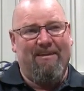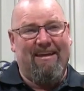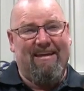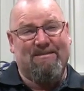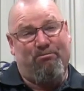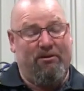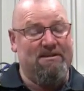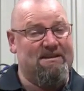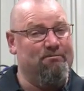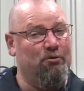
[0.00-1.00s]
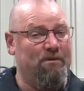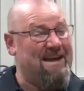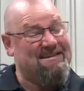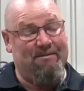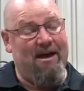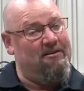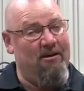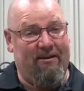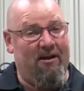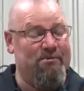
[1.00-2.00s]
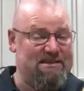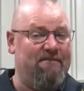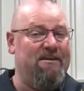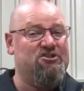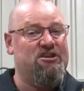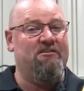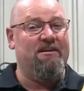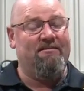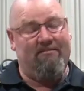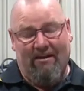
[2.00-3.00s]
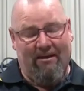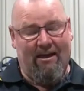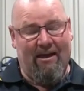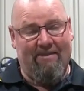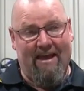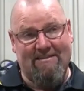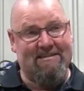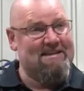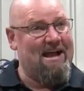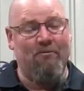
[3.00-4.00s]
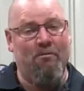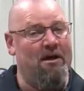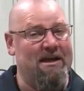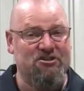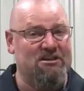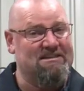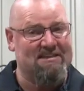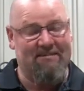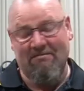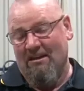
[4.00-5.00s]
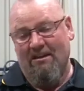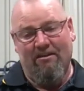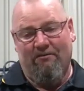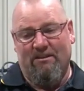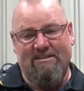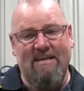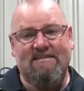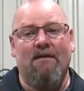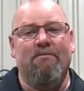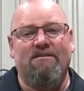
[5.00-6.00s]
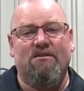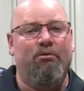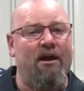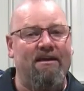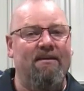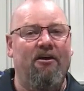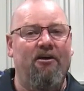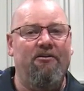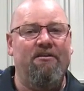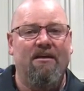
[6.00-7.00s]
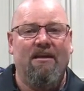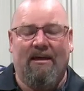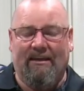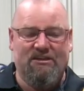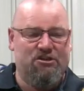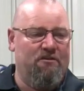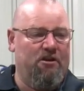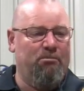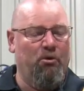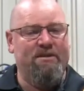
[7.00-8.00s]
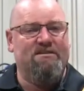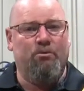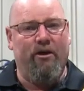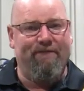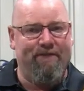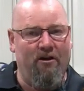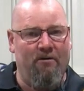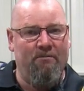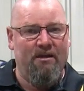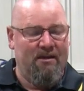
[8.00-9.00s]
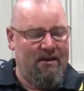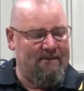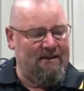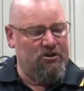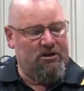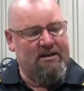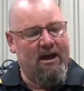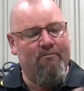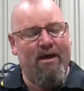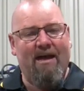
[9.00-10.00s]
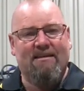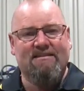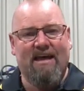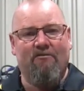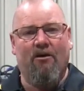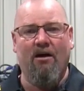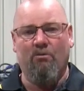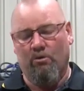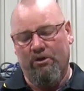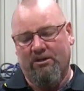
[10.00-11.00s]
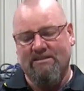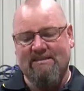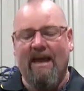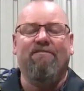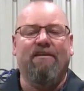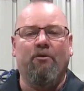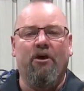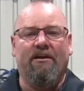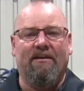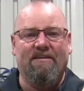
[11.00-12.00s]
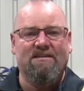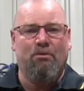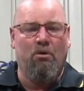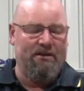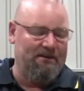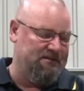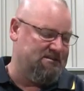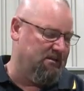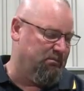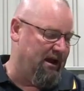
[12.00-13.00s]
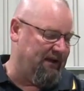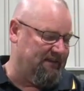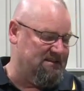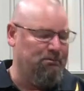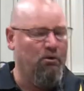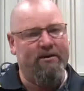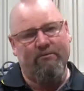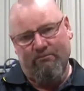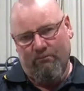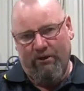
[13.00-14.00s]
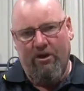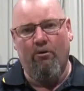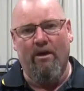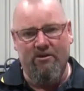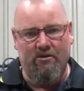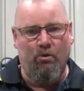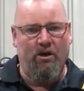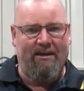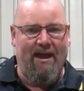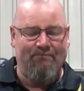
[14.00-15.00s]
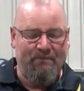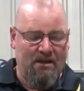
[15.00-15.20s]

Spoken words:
It's pretty simple. That's about 99% of engineering, and that's exactly what my engineer said. If you test something to braking load, at least you've got a point to work from, and then you can come back and say, right, well, you can safely work it at this point. If it's going to break at this point, we know where you can work it at.